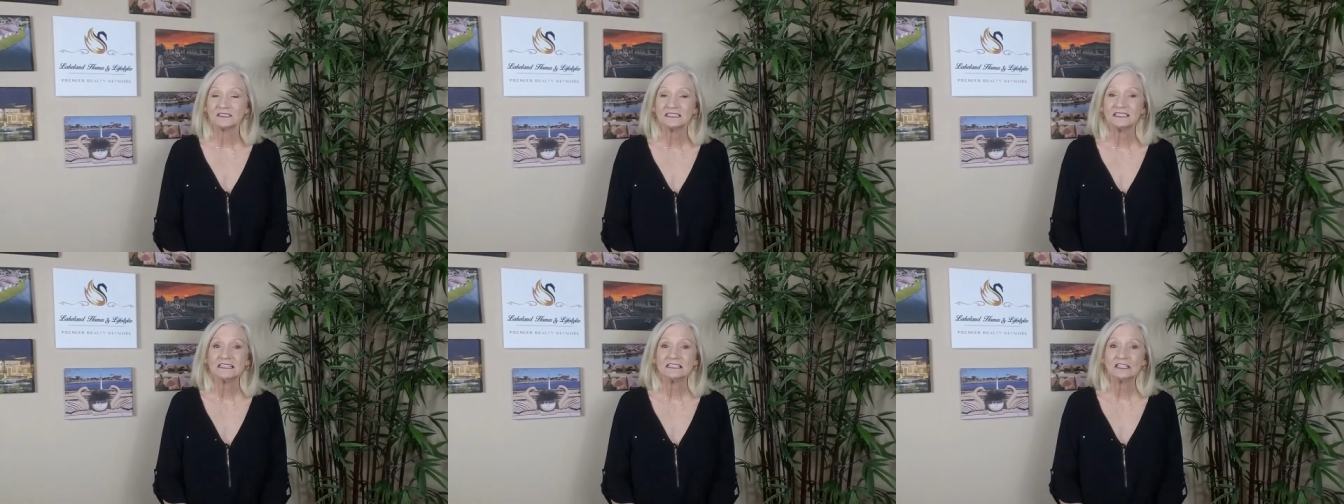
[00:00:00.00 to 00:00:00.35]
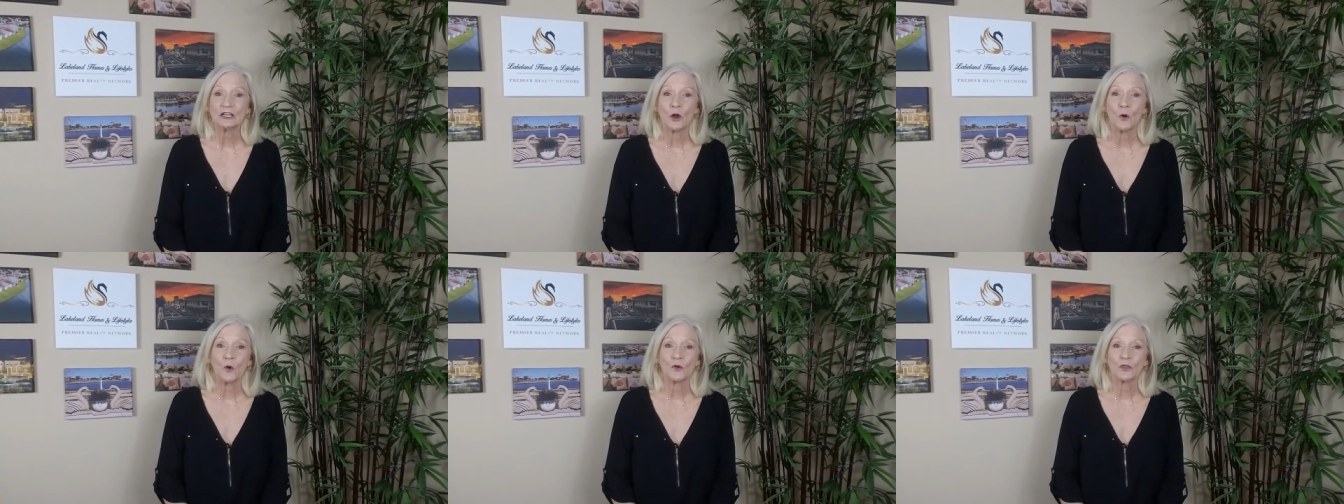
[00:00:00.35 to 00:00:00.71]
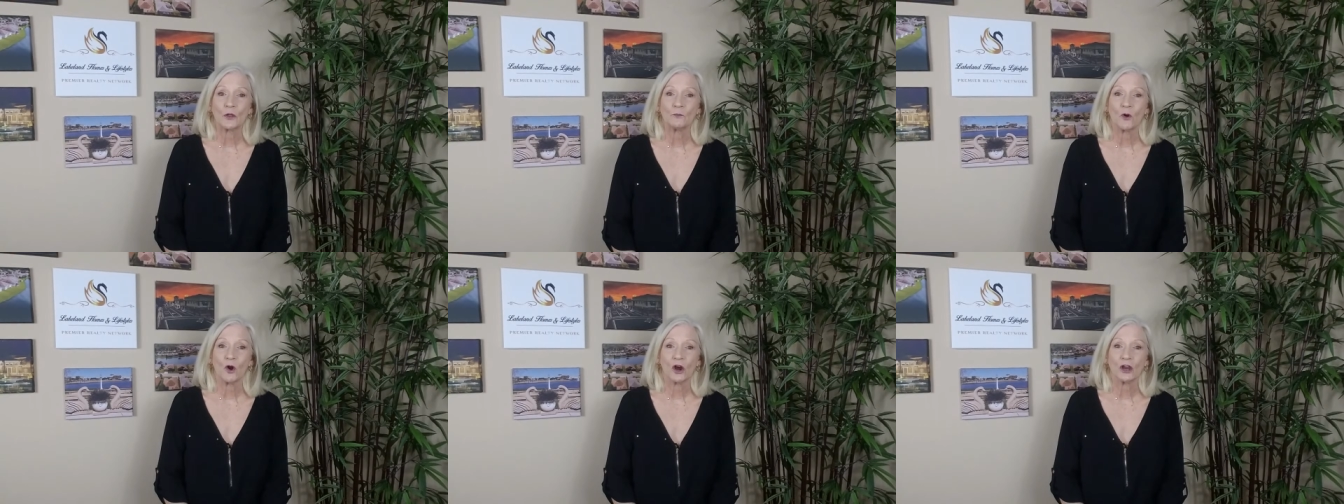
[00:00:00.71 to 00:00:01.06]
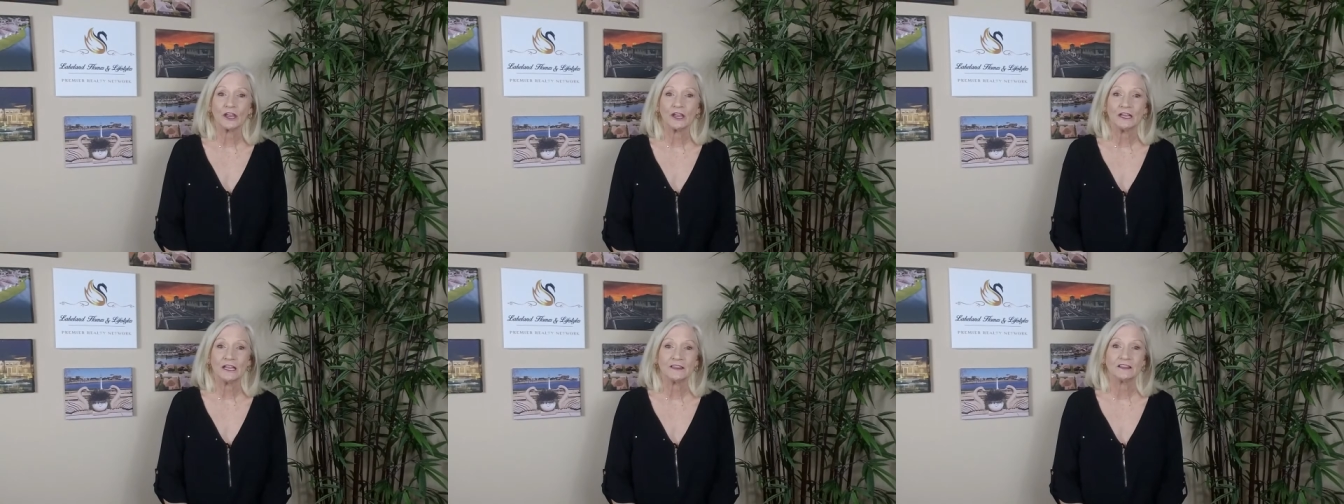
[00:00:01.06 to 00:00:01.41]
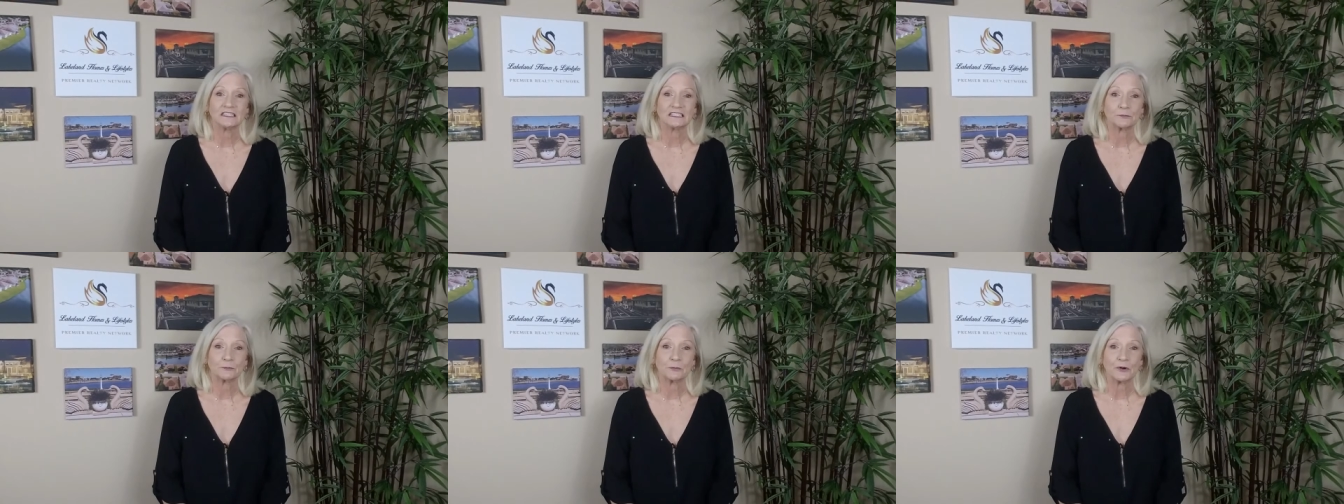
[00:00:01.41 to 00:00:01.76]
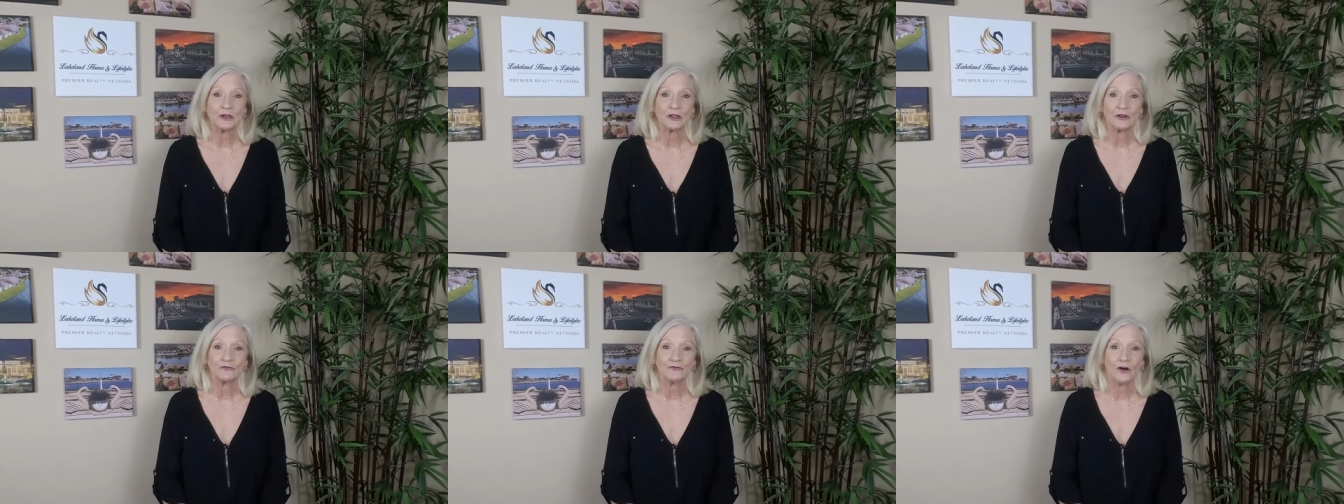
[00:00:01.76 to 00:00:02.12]
tend to go on the market in the
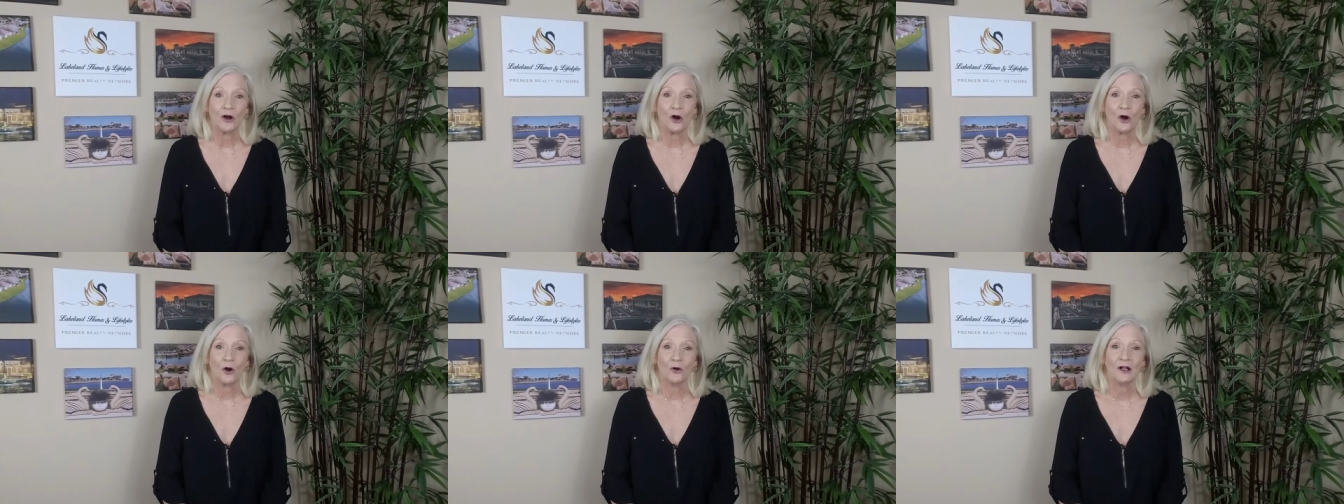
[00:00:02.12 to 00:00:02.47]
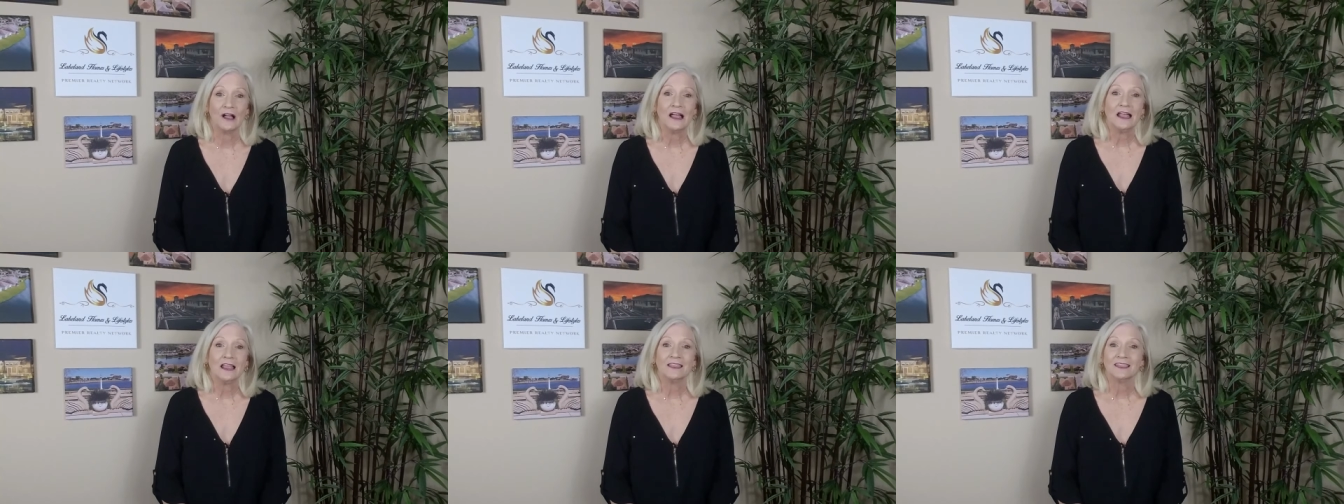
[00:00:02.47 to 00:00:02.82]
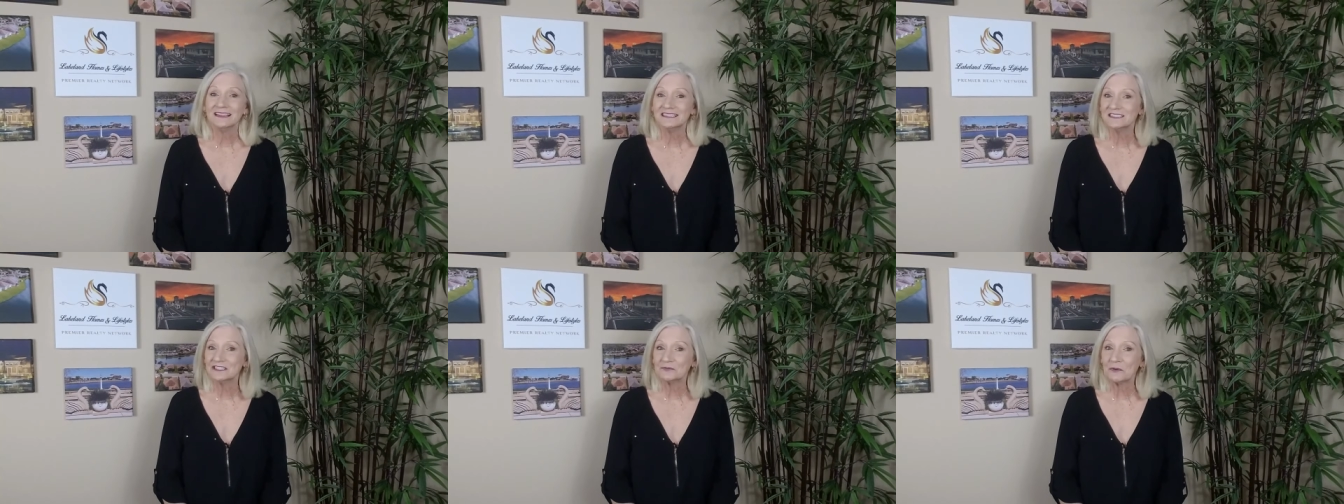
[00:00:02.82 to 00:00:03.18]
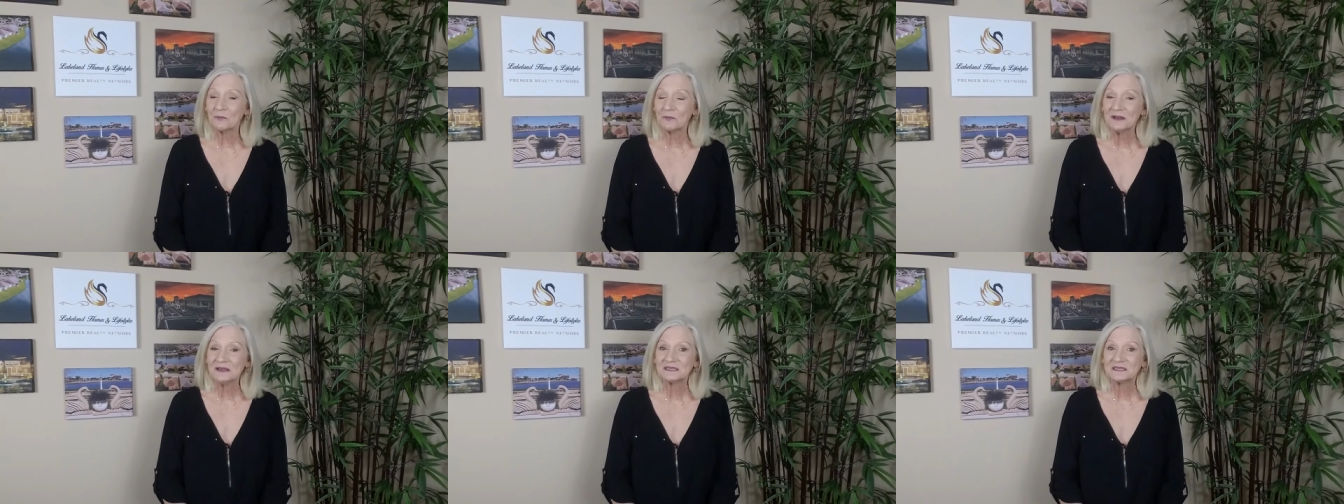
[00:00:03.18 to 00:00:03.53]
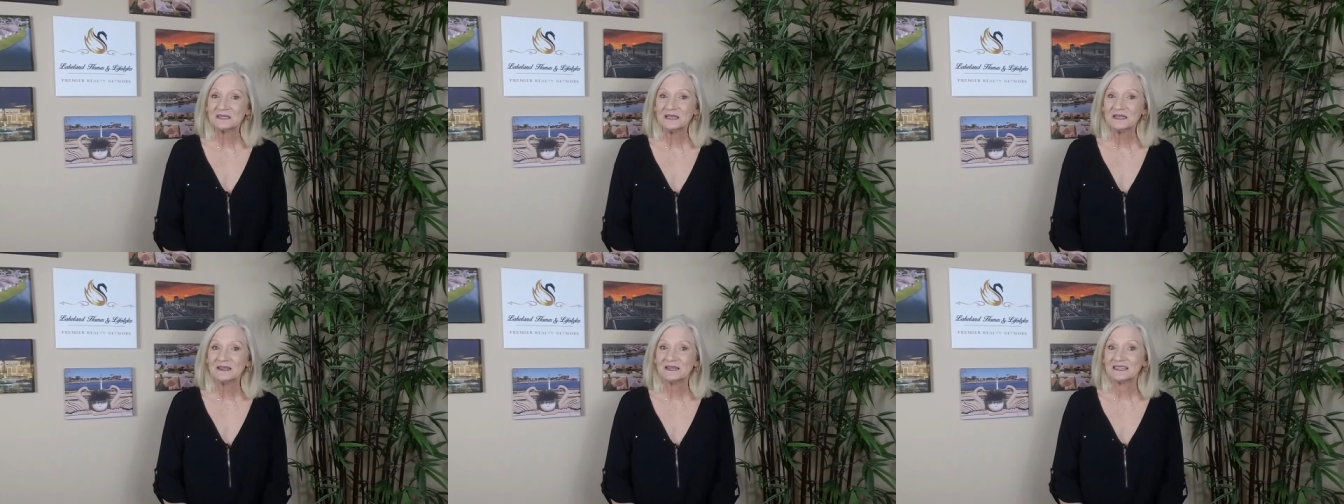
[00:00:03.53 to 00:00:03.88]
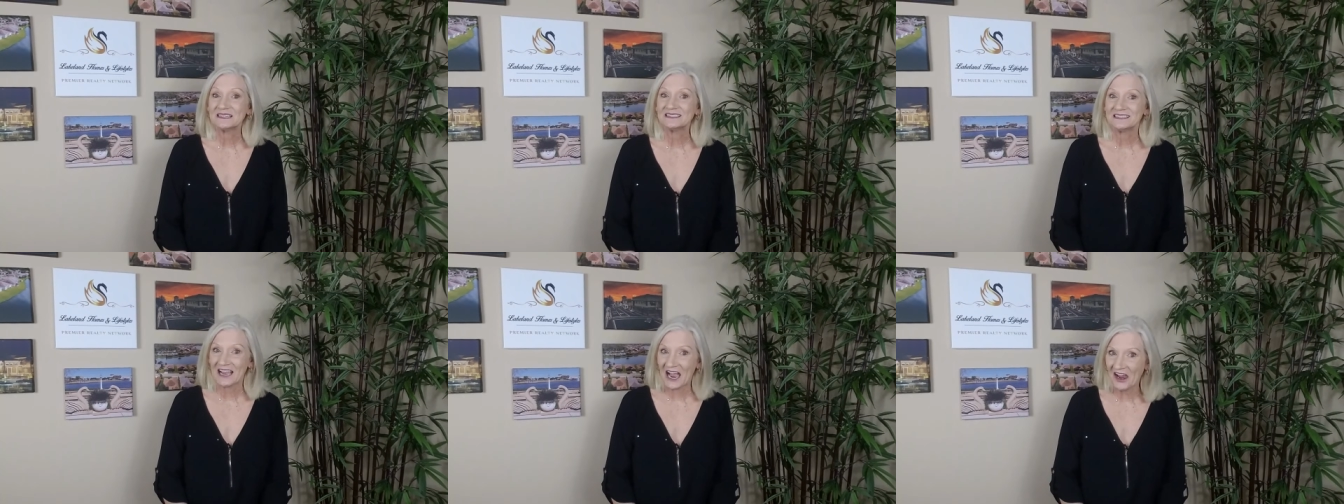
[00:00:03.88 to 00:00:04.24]
spring and fall, this is when we see
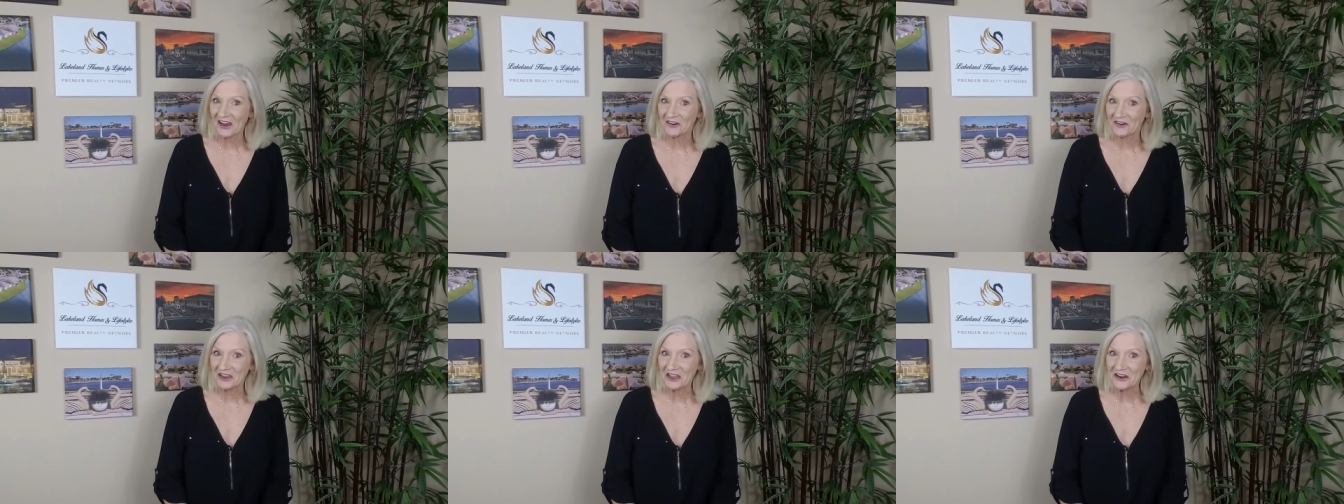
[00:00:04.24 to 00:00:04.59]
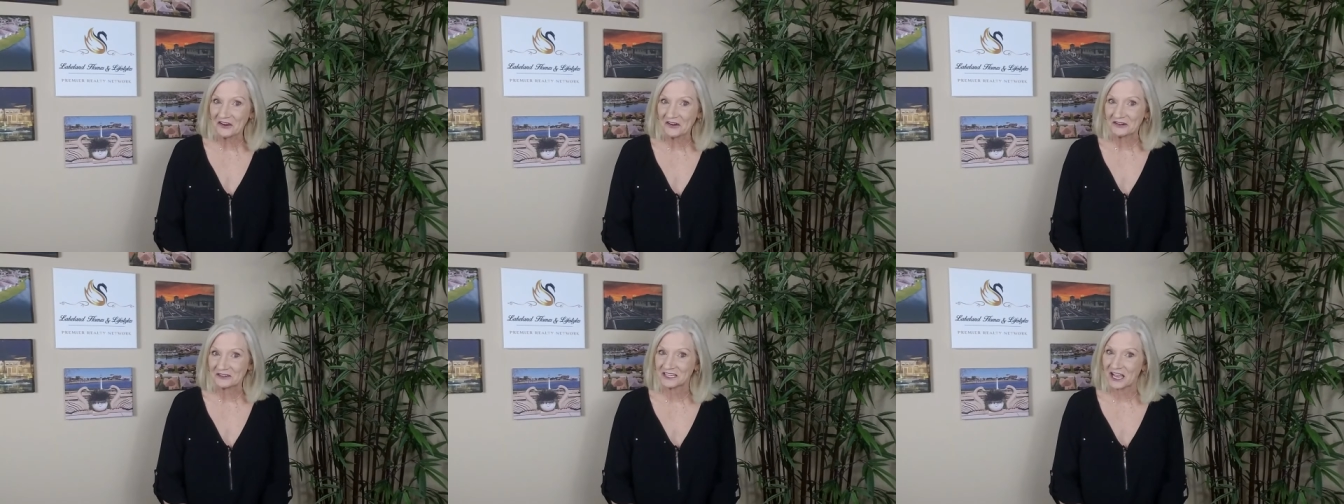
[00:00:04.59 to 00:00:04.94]
the tire kickers